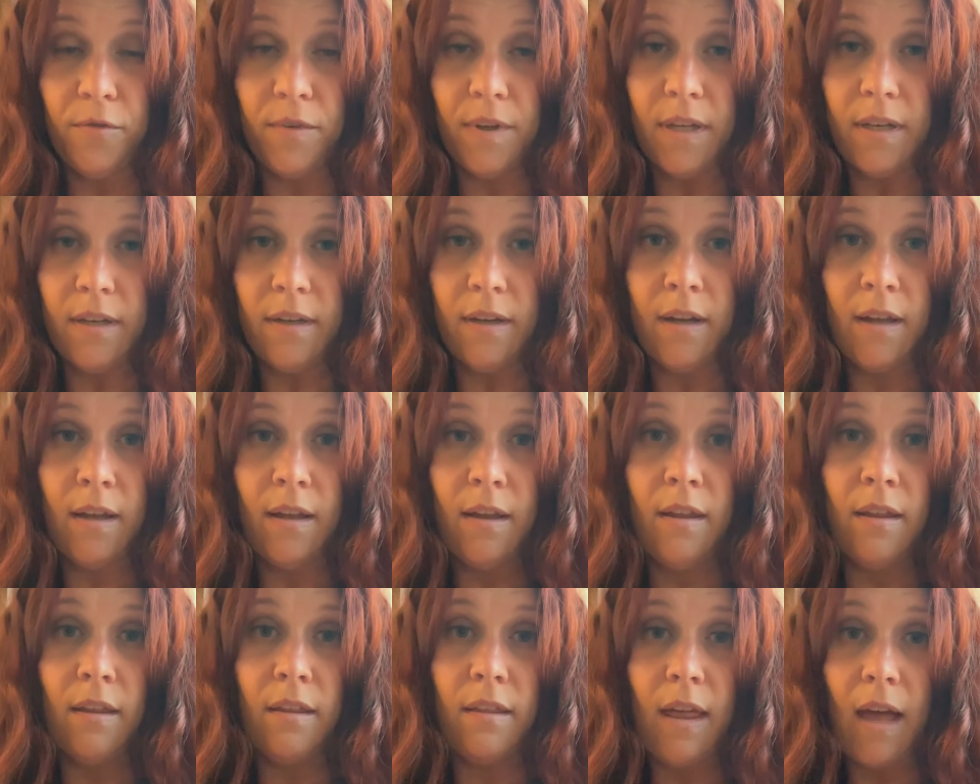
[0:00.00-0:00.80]
And
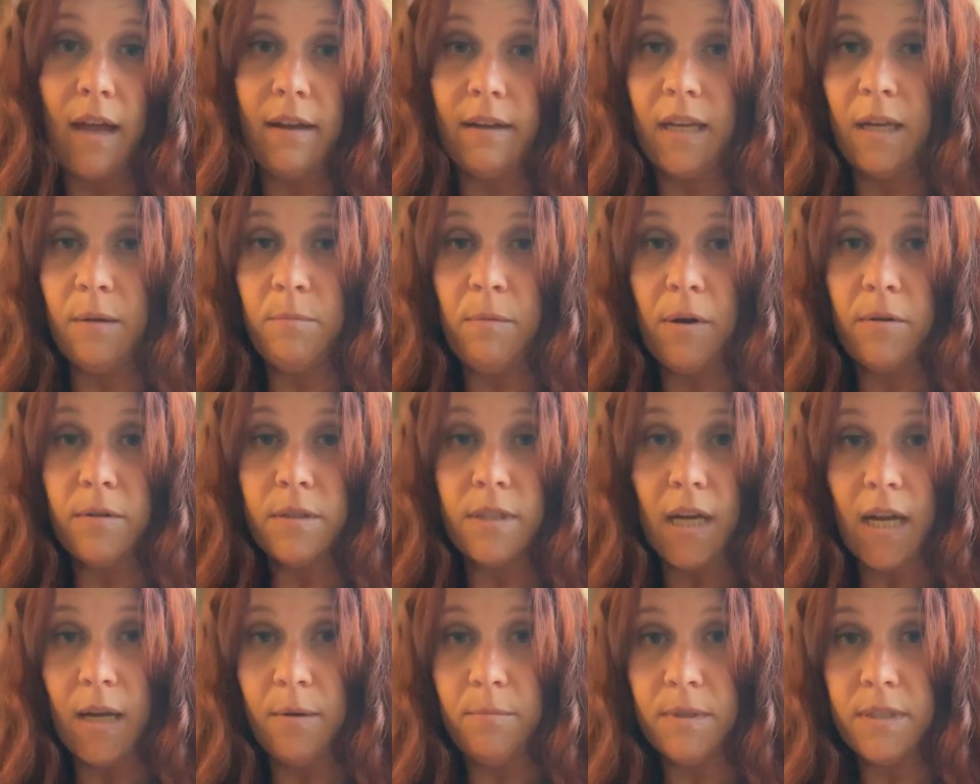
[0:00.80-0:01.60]
that came out
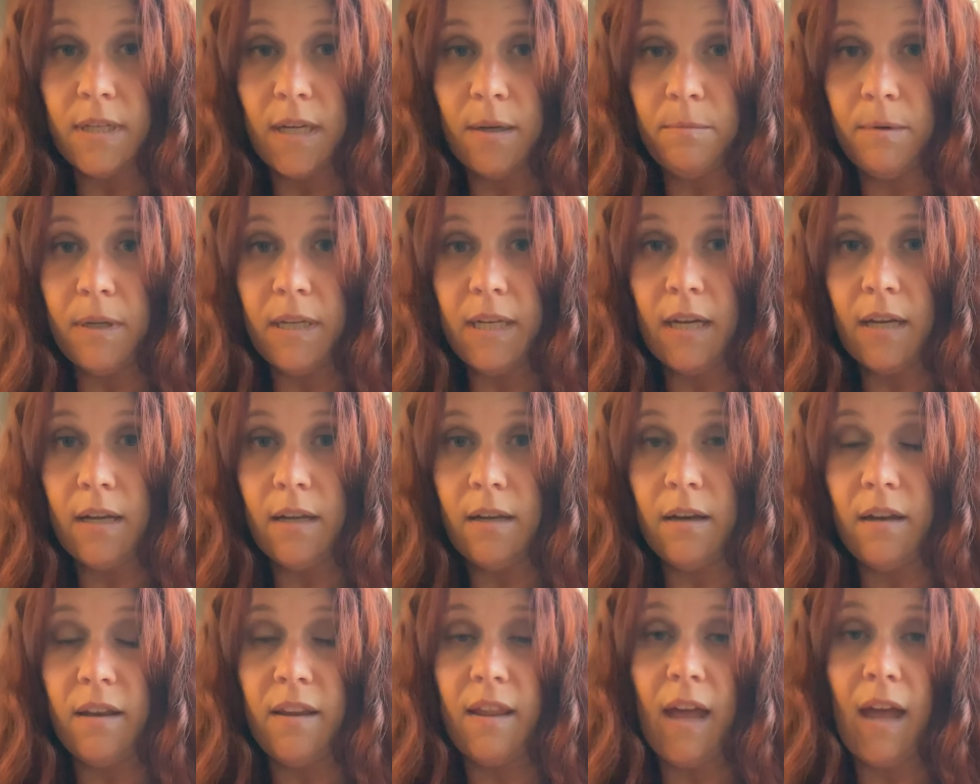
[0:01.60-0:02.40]
time and time
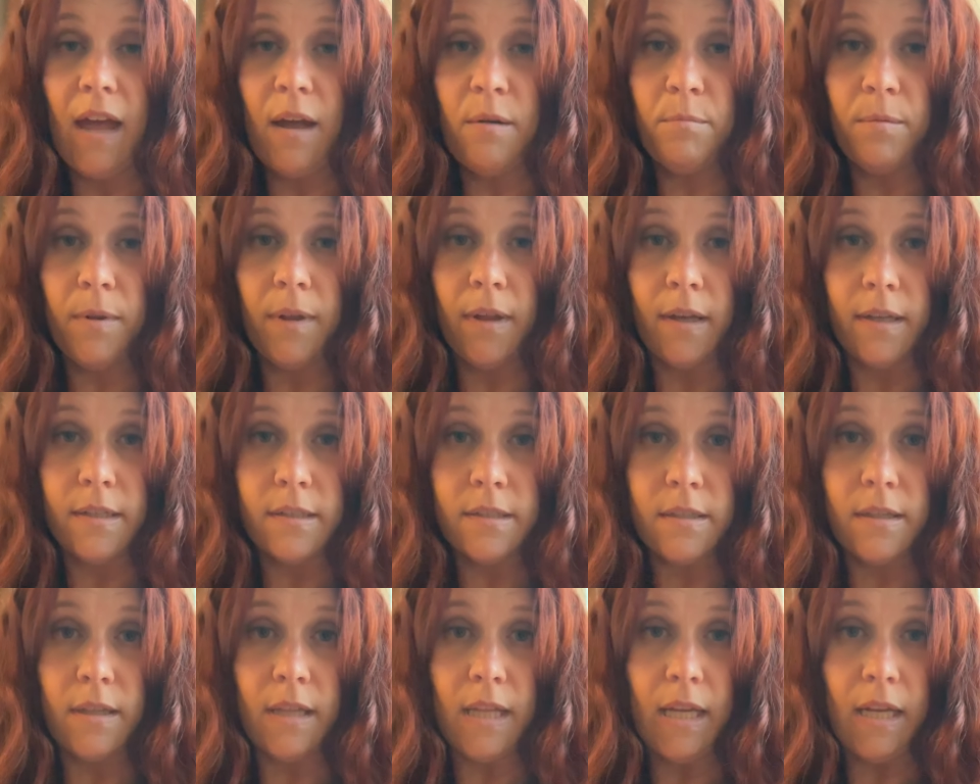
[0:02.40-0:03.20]
again, that
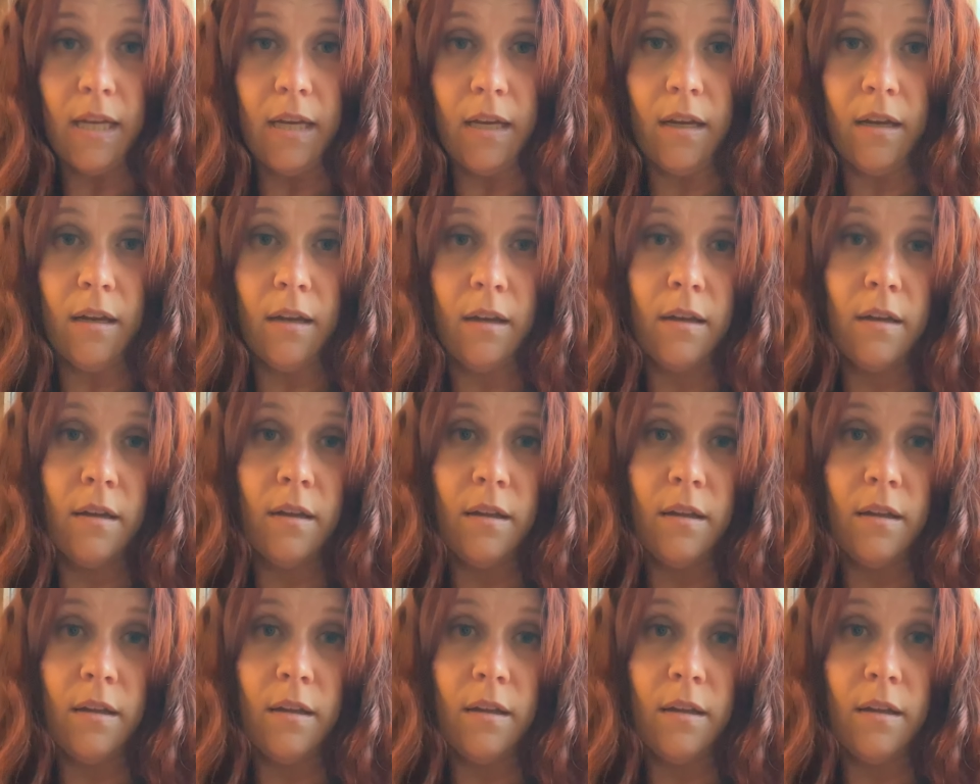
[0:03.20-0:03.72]
plus the